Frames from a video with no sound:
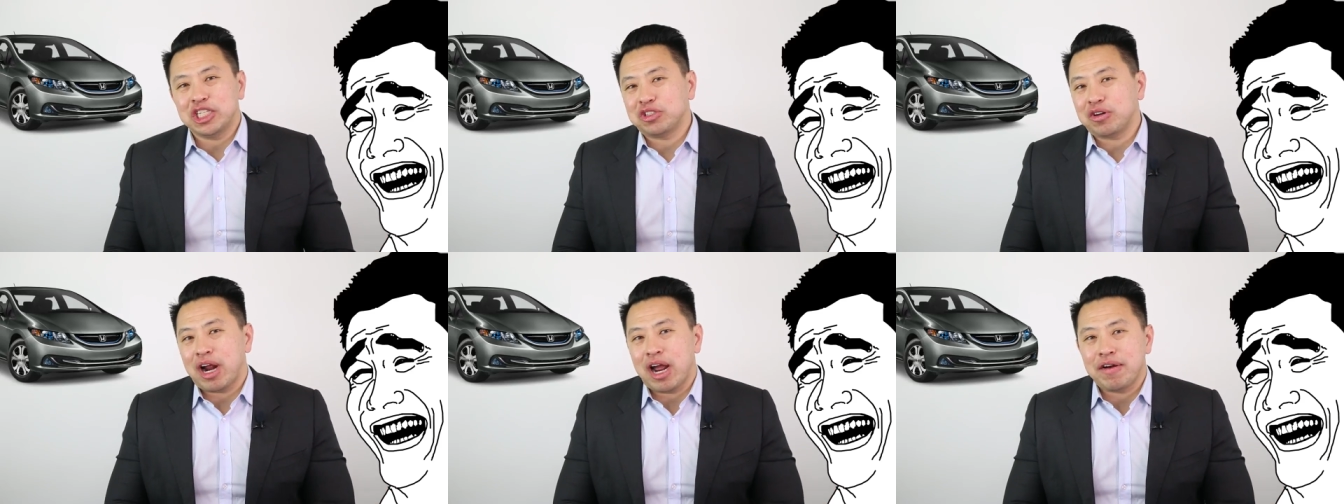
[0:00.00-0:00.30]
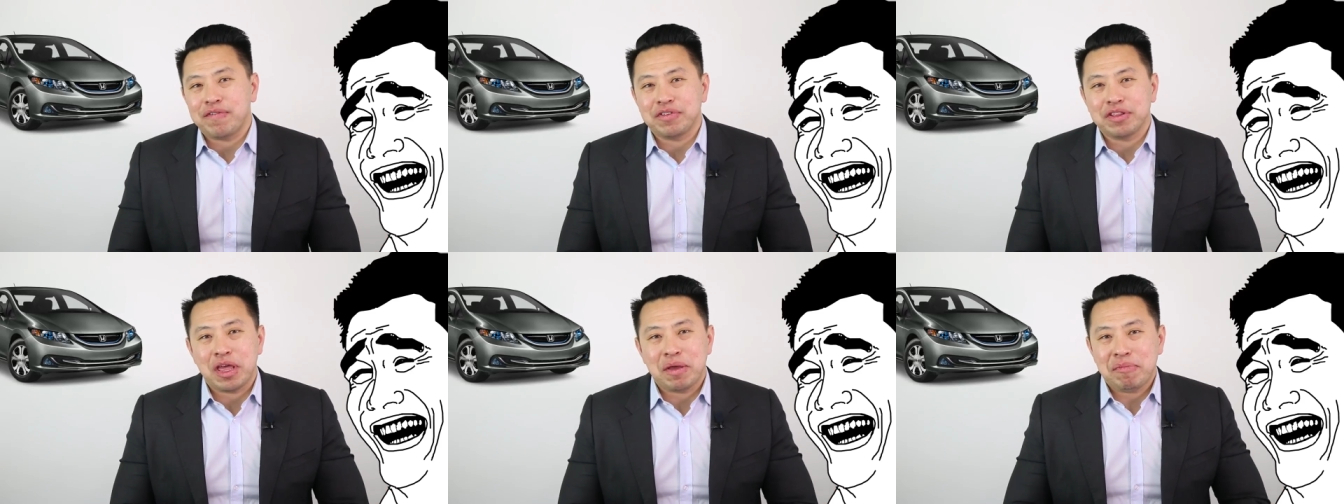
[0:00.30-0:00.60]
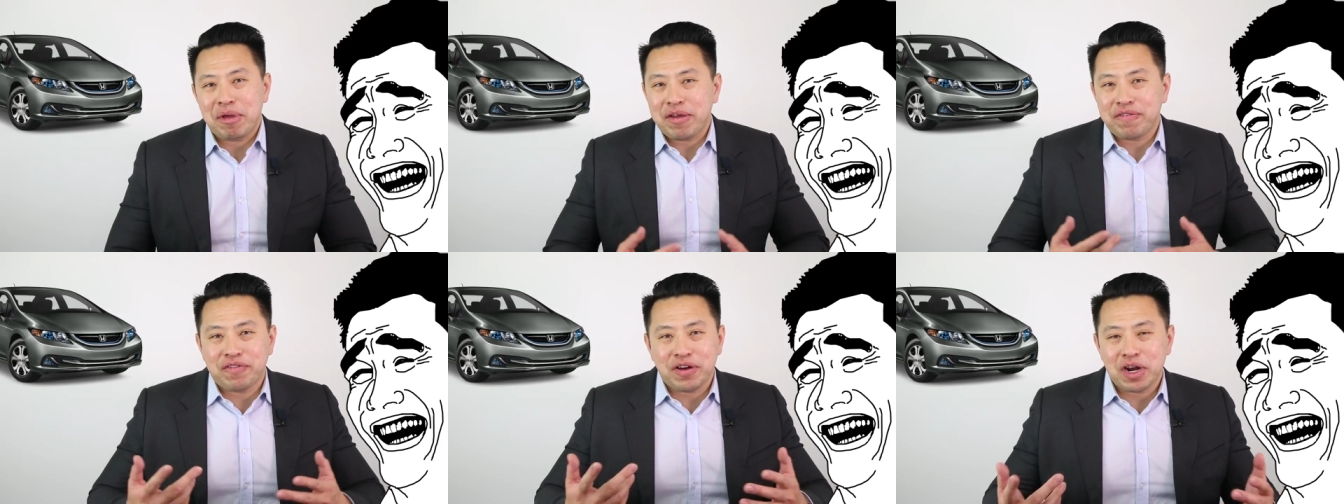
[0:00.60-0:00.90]
drive or they
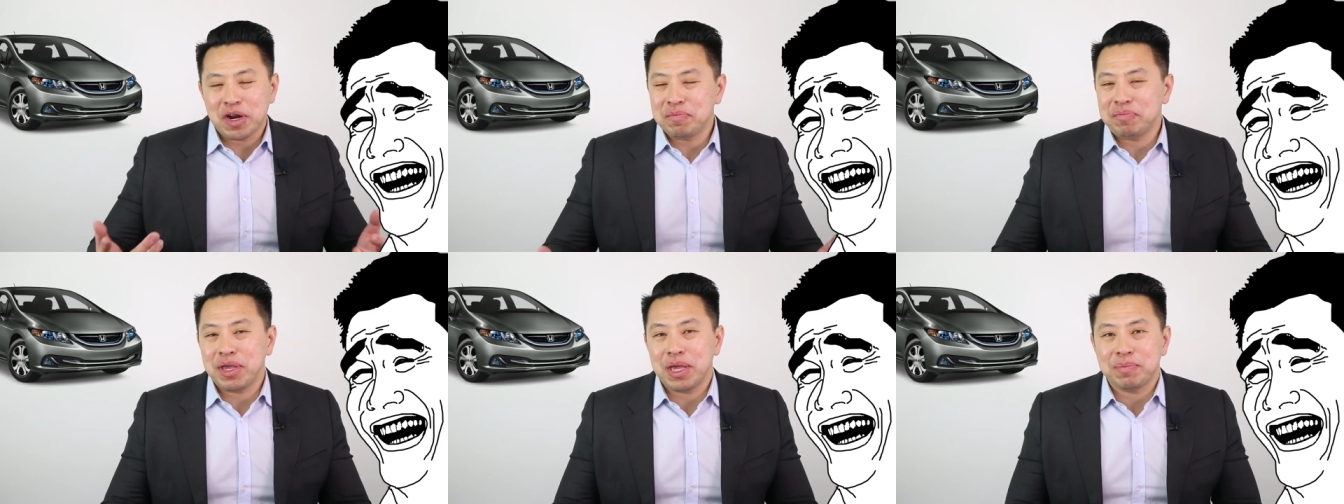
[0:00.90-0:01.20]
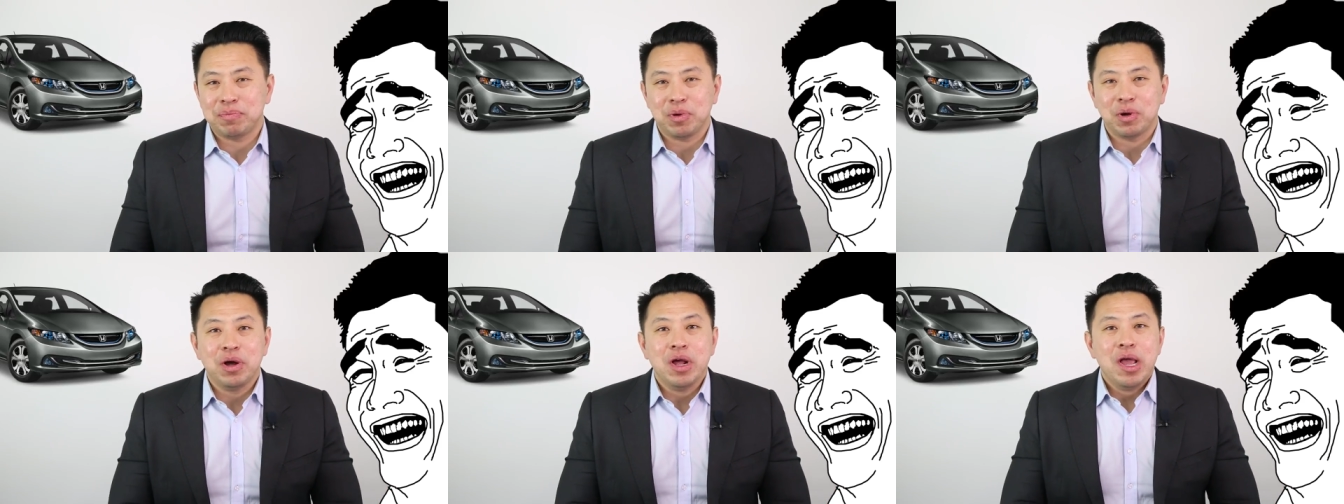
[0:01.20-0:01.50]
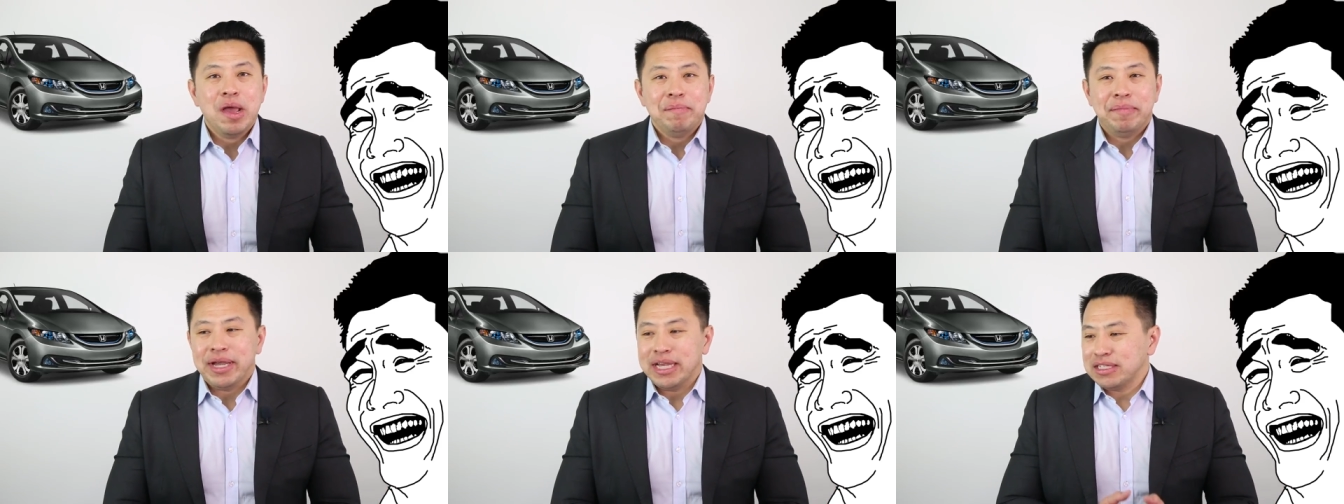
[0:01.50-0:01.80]
make fun of people
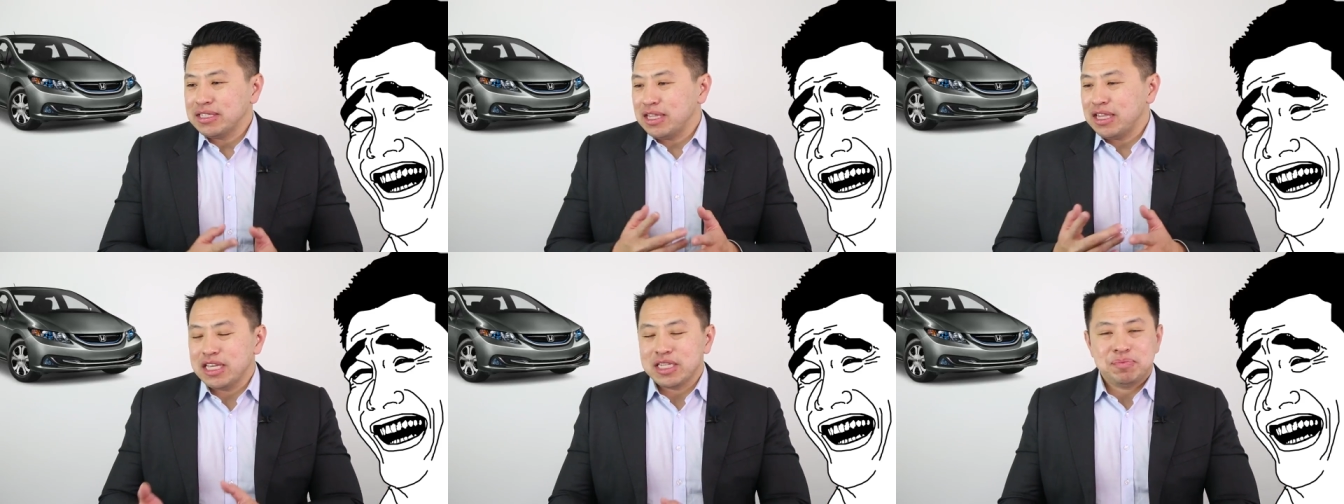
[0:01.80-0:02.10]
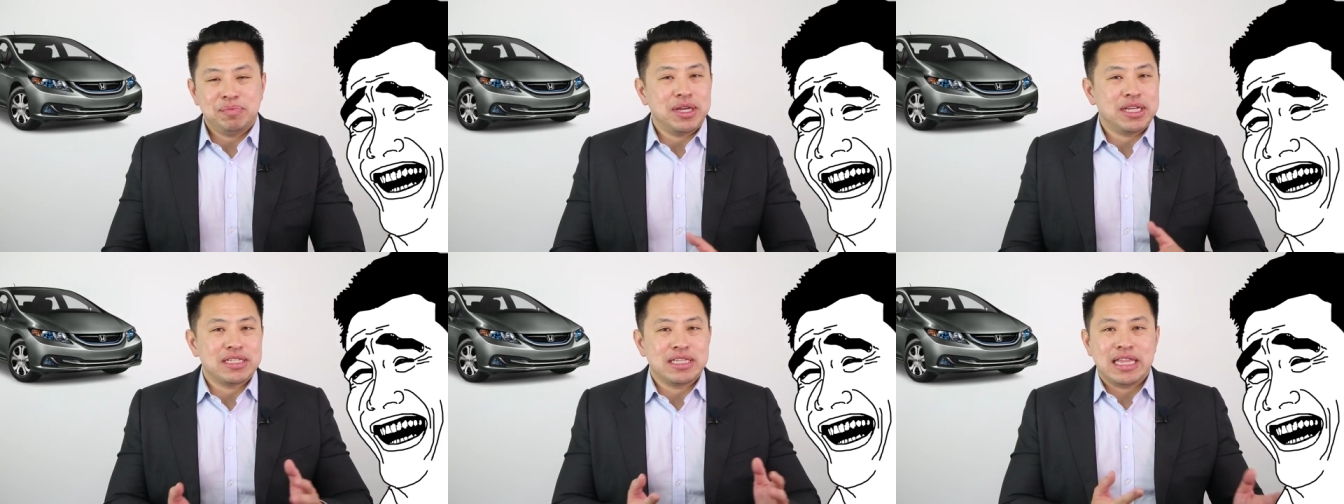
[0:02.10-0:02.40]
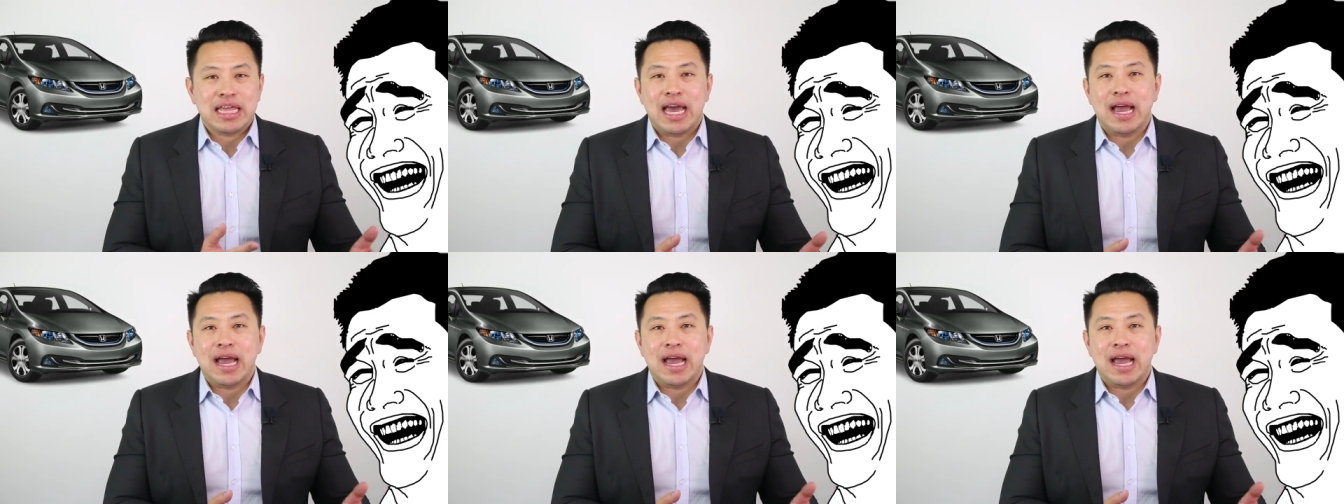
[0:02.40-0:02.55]
because of this, because of